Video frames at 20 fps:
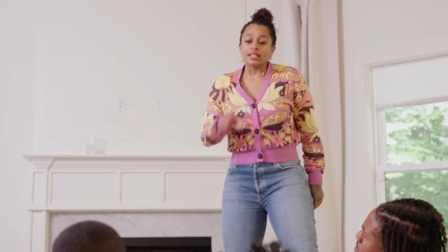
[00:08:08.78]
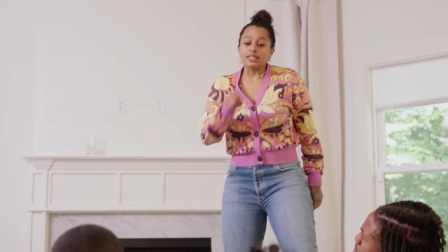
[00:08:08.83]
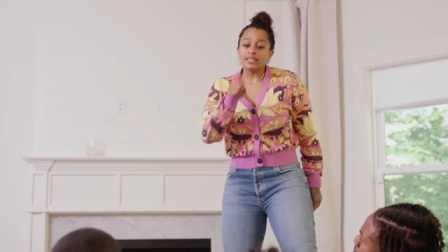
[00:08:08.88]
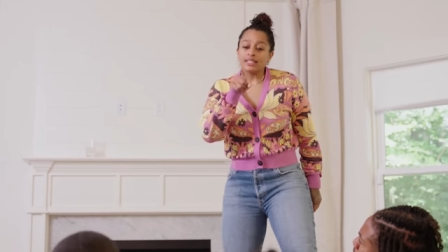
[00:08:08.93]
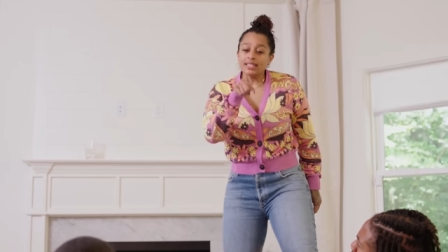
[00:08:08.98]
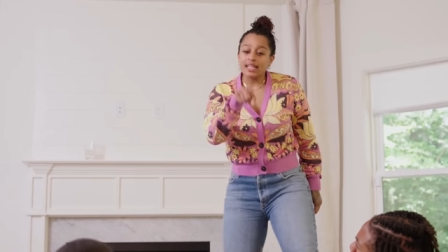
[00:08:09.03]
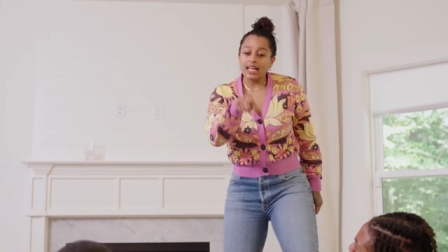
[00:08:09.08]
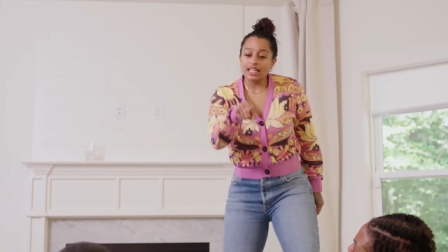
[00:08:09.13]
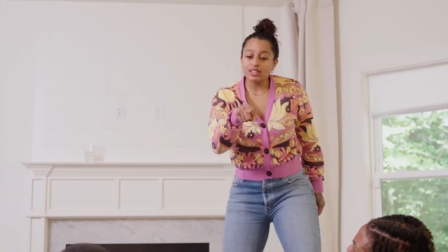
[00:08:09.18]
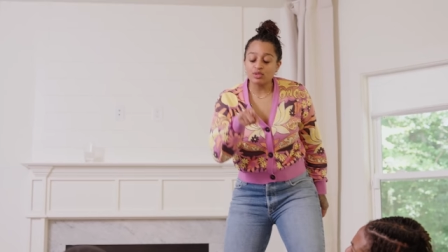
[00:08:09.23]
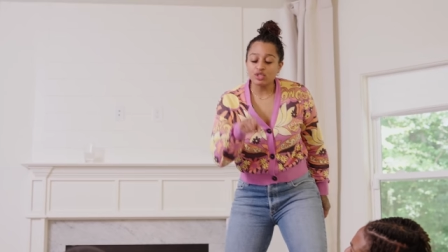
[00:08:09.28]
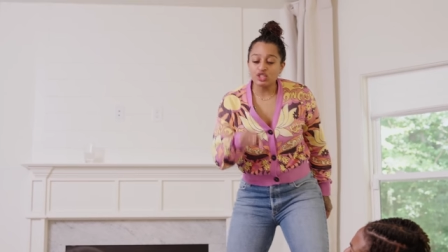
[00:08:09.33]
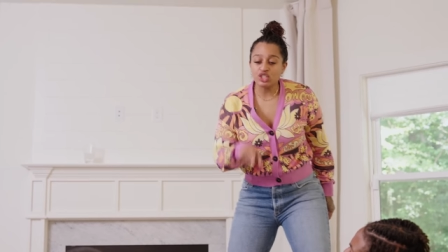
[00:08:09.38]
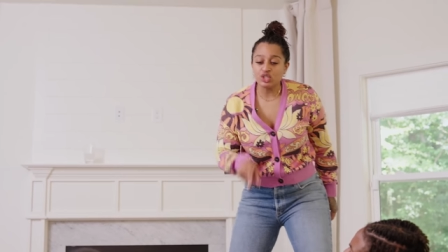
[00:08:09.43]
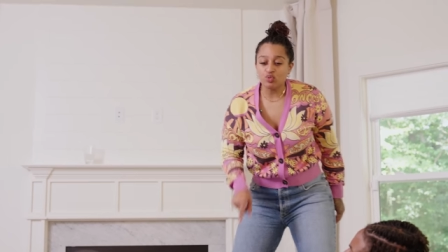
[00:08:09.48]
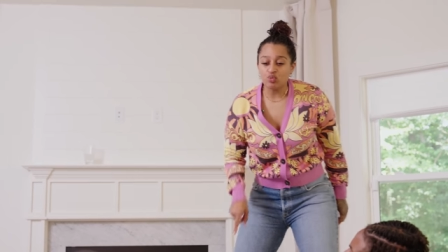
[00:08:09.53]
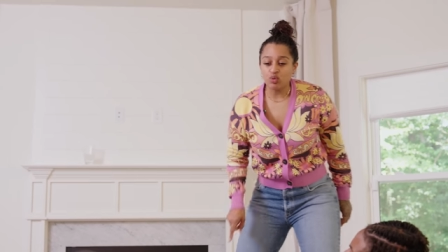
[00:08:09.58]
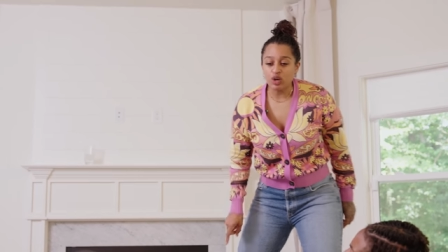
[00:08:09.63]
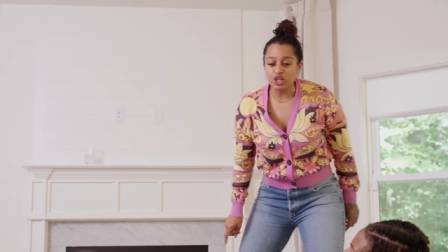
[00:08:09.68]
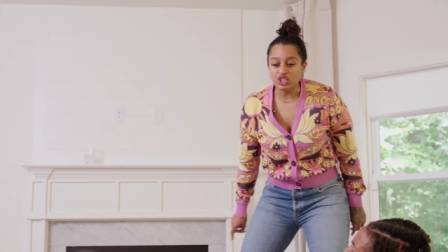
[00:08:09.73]
See, that's what she
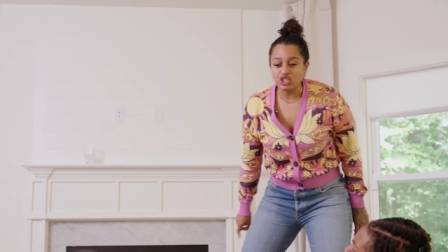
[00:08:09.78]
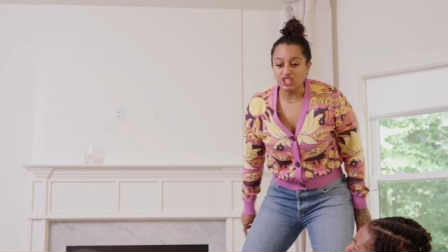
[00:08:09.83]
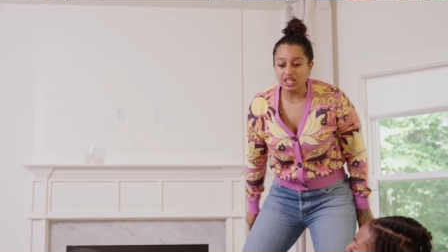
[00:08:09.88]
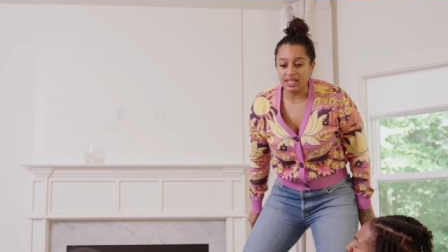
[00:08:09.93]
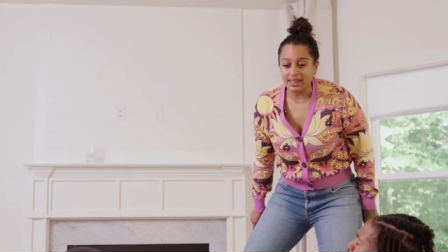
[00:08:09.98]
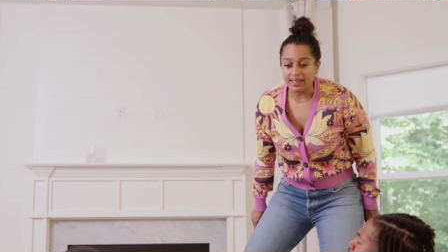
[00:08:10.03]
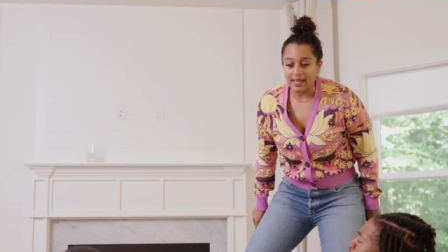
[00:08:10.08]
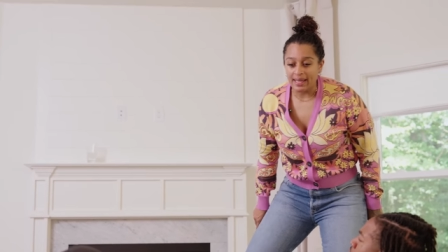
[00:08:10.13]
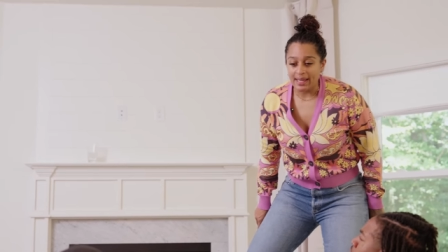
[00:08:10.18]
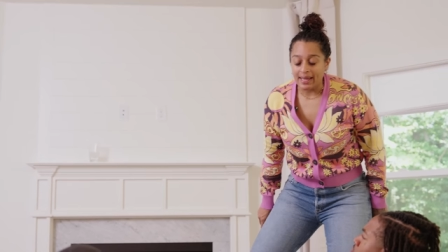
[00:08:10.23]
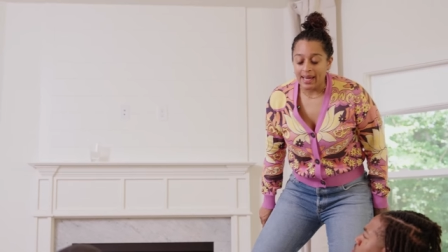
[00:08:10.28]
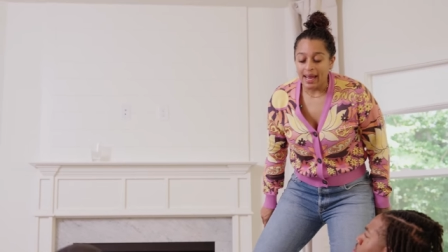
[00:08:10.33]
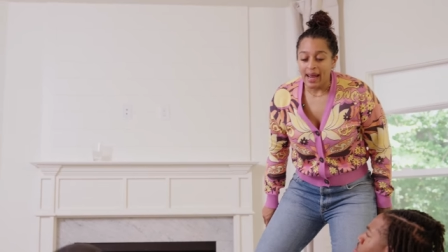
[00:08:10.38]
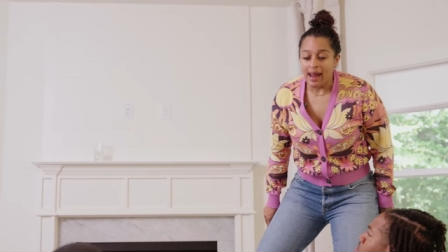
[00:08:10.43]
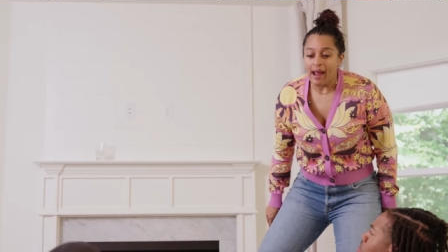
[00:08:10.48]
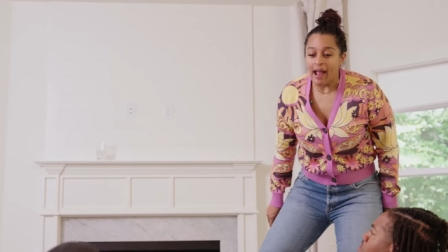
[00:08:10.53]
wants you to think.